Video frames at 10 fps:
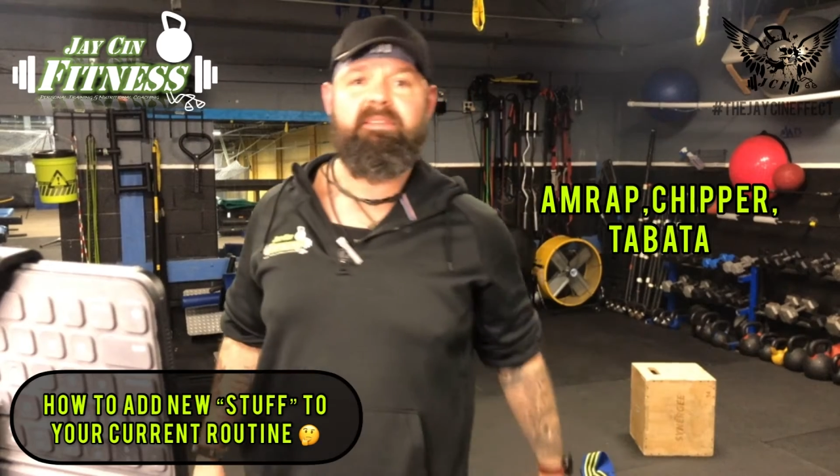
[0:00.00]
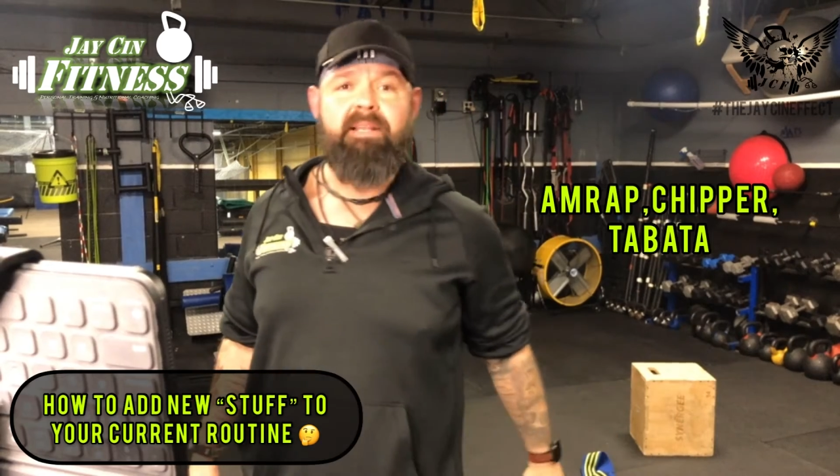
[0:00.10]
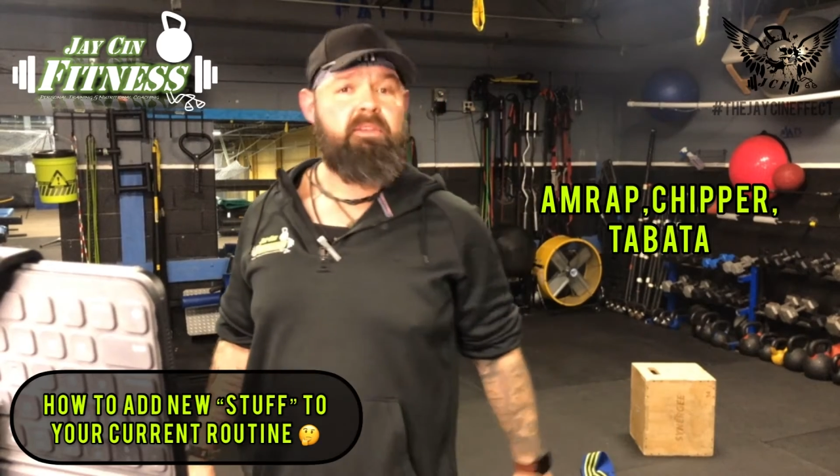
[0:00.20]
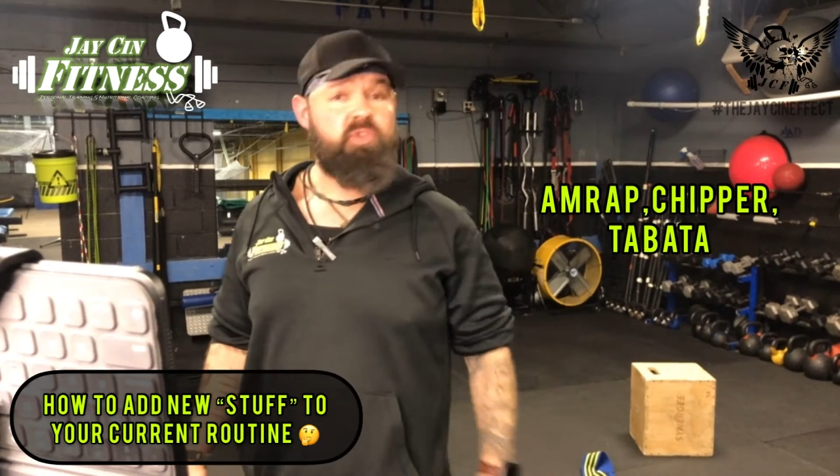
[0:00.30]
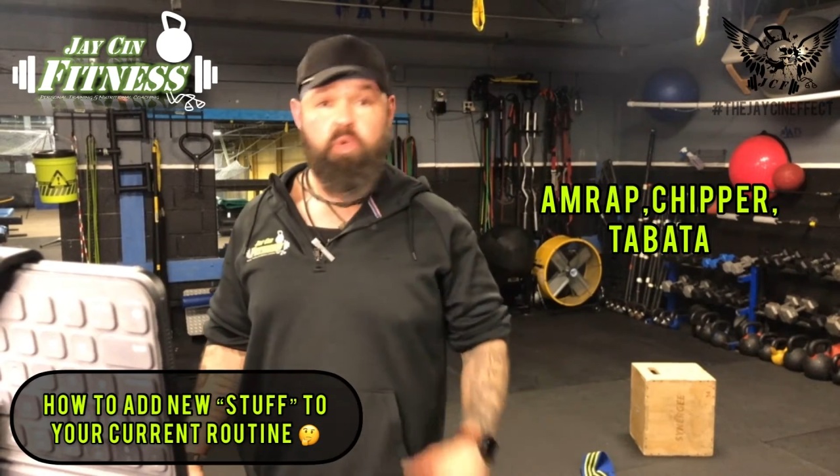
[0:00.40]

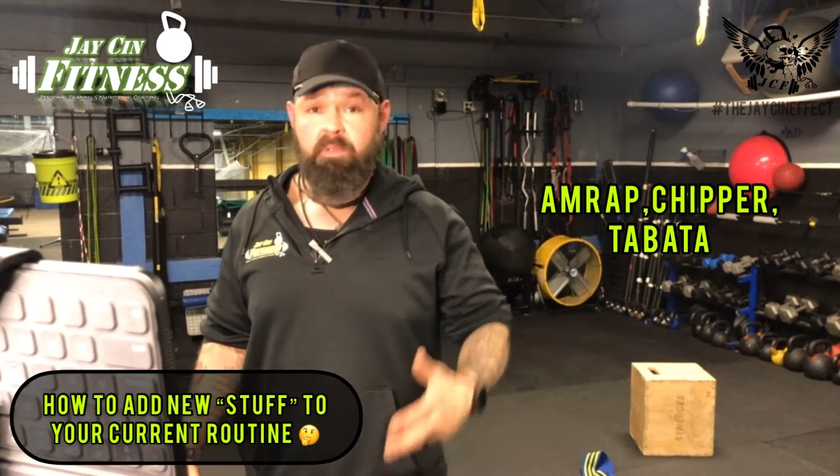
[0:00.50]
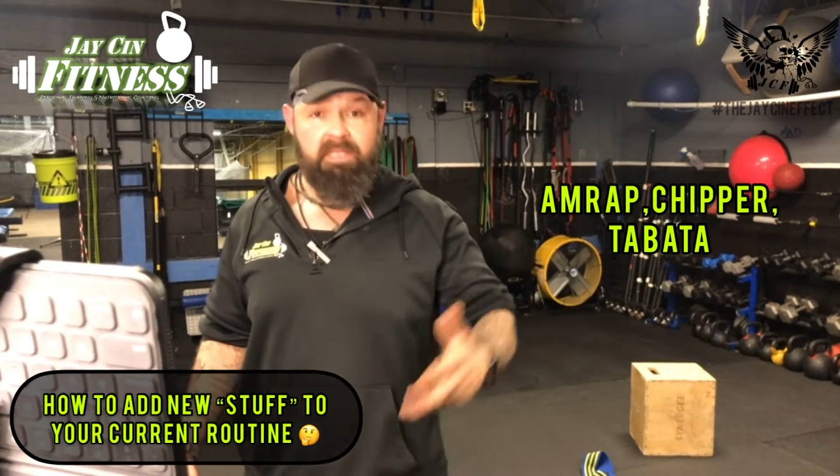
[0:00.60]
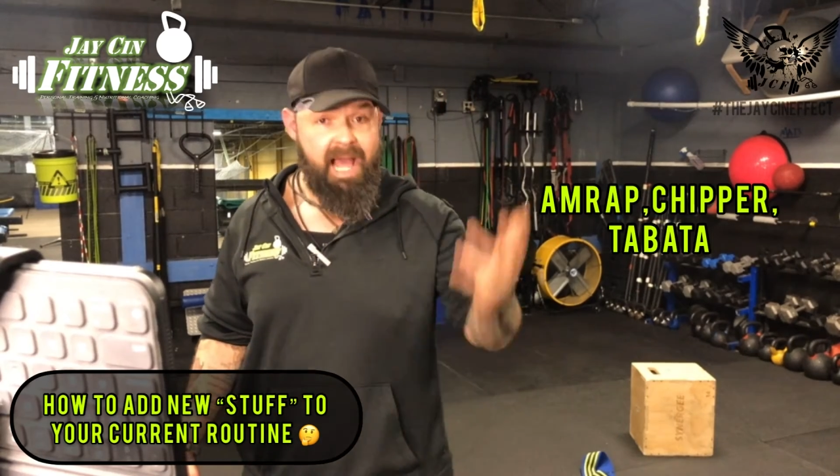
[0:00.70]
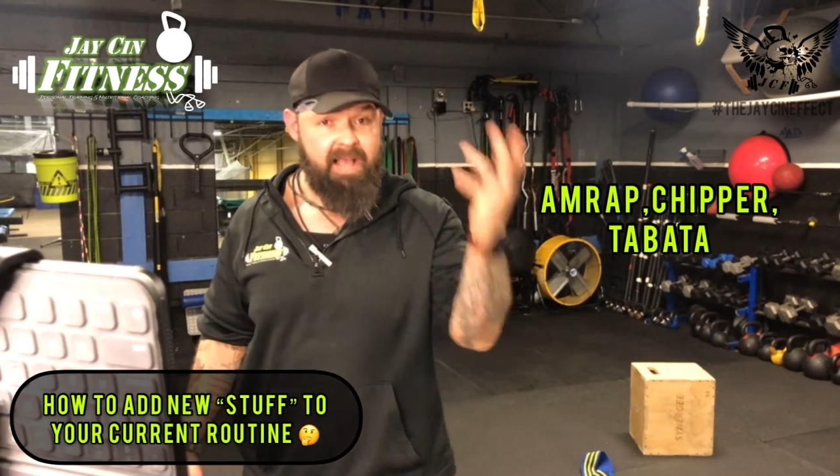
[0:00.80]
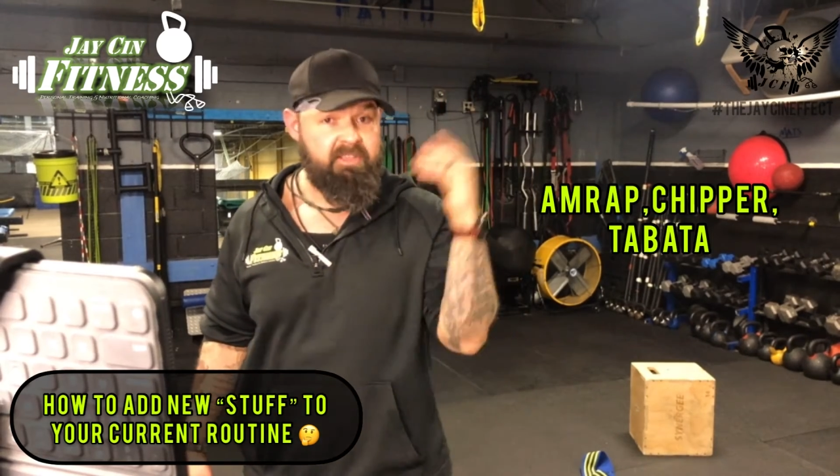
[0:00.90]
like the Zoom
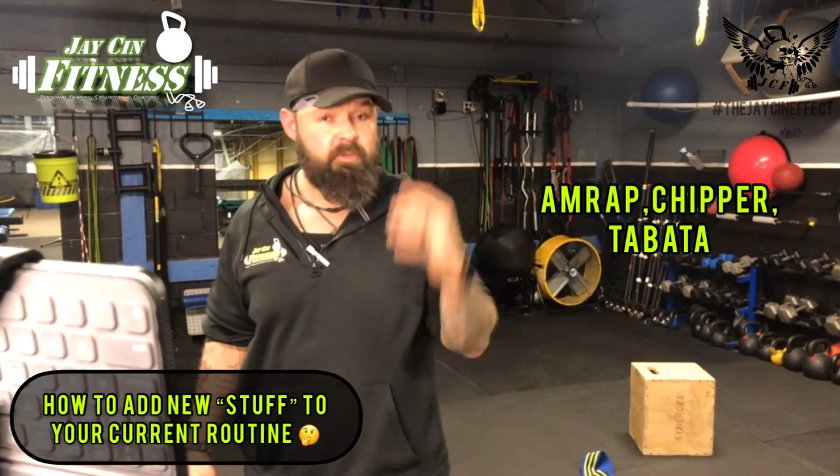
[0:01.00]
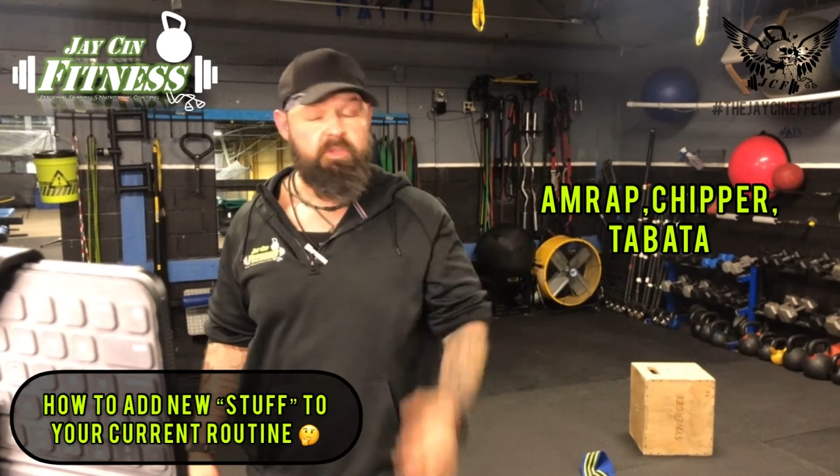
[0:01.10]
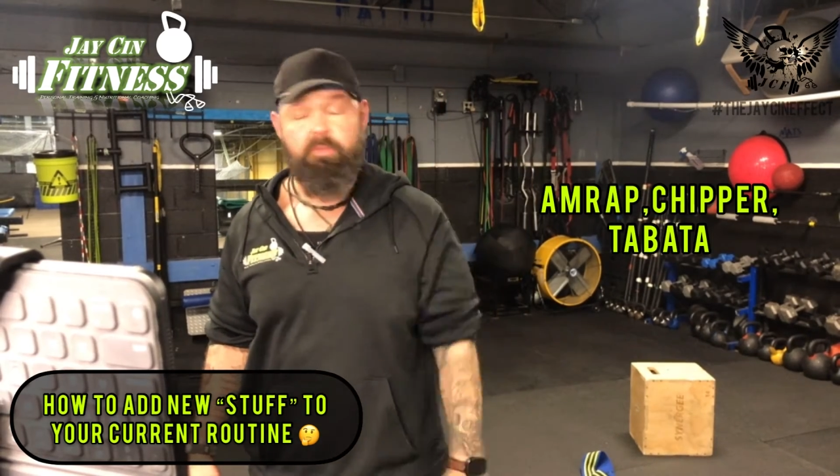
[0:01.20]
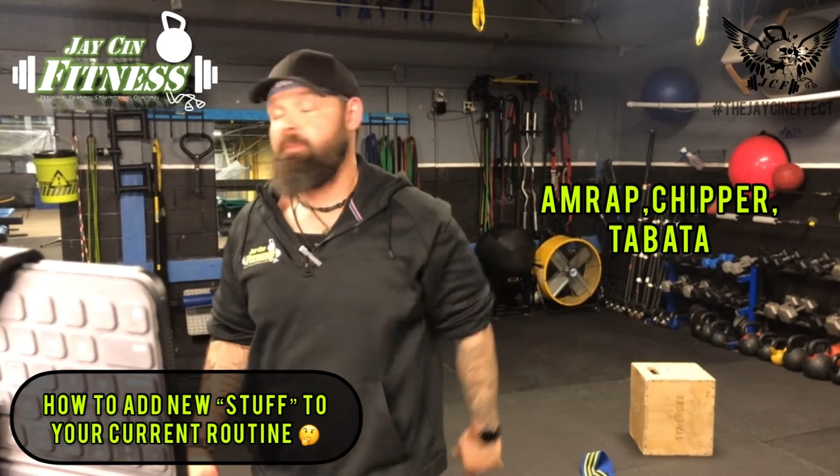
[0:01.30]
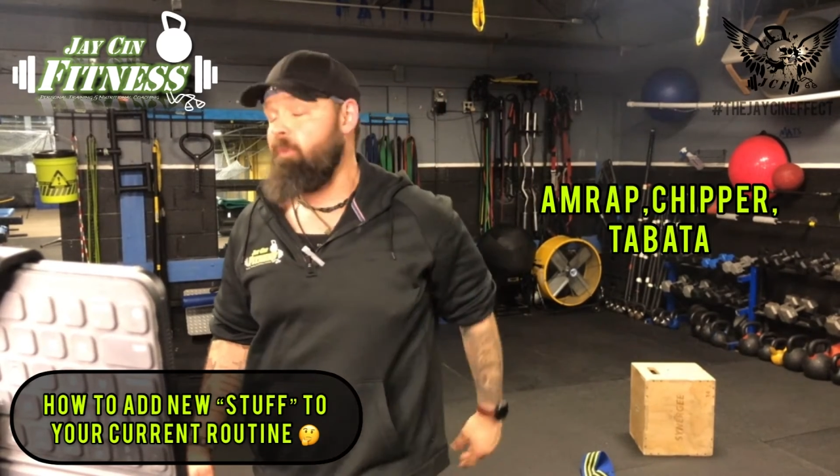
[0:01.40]
classes,
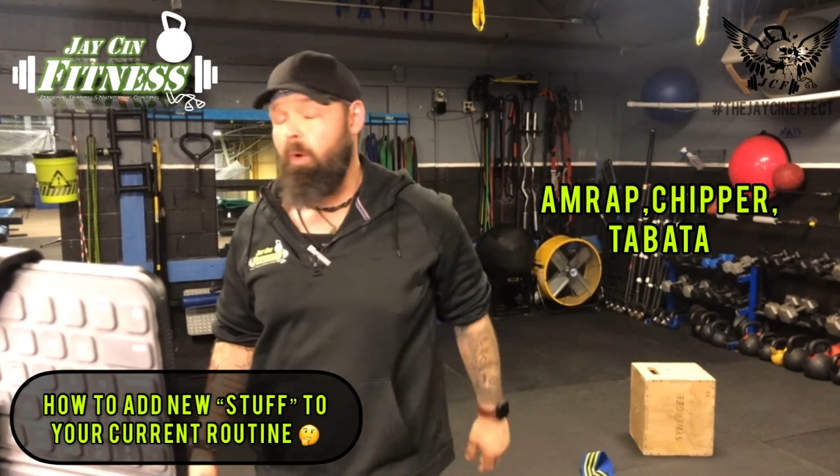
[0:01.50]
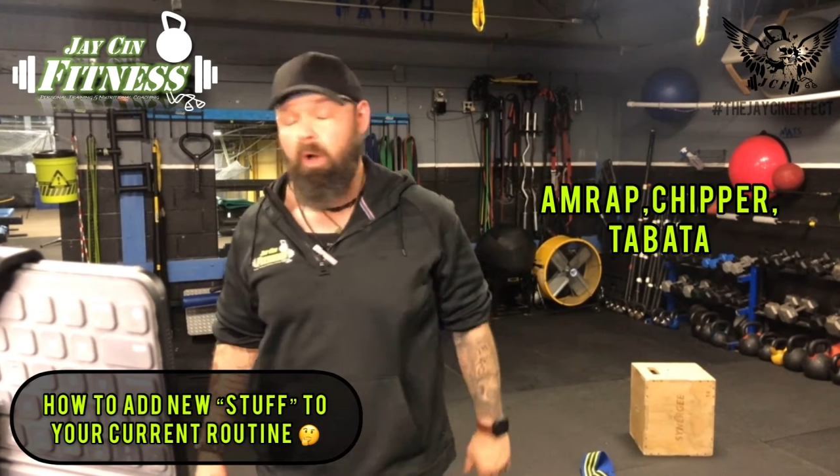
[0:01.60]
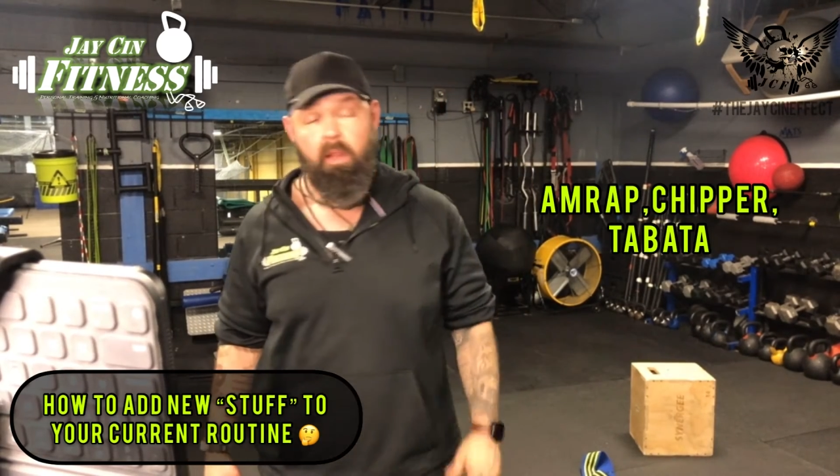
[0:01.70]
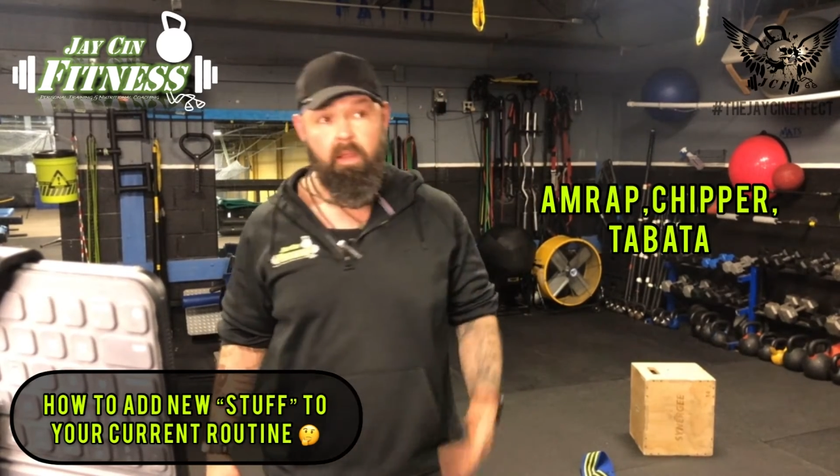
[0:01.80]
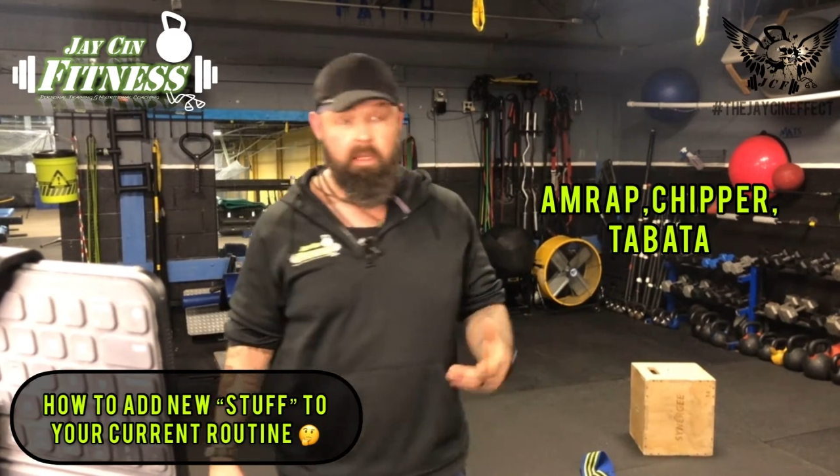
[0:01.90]
which we've all